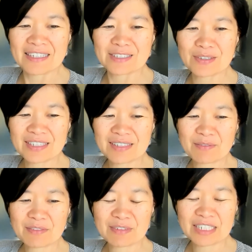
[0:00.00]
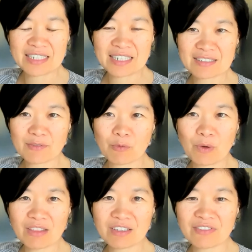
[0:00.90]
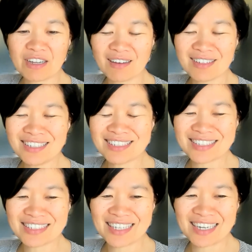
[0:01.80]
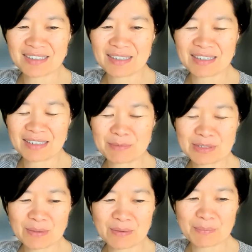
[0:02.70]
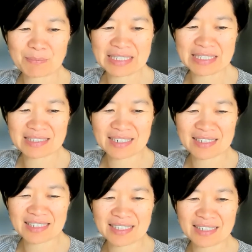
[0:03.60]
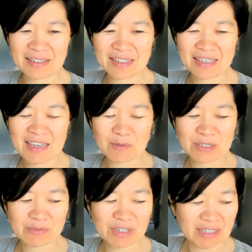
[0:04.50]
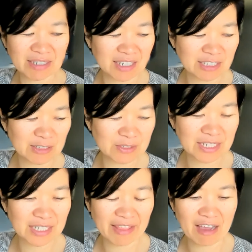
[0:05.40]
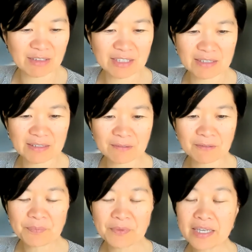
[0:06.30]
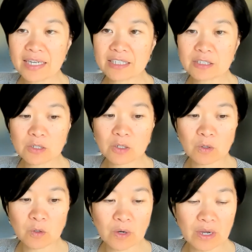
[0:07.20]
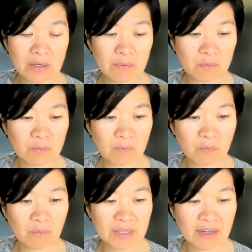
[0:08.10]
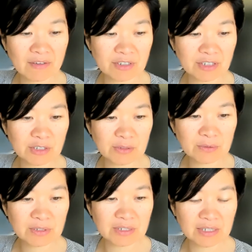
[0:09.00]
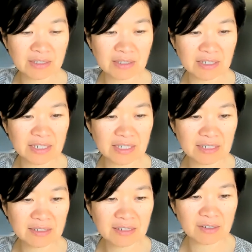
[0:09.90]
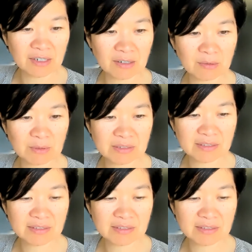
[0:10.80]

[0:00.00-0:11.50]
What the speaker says: So Ian has wealth of knowledge that I'm so pleased that he was very kind to share that with you. And so without further ado, Ian will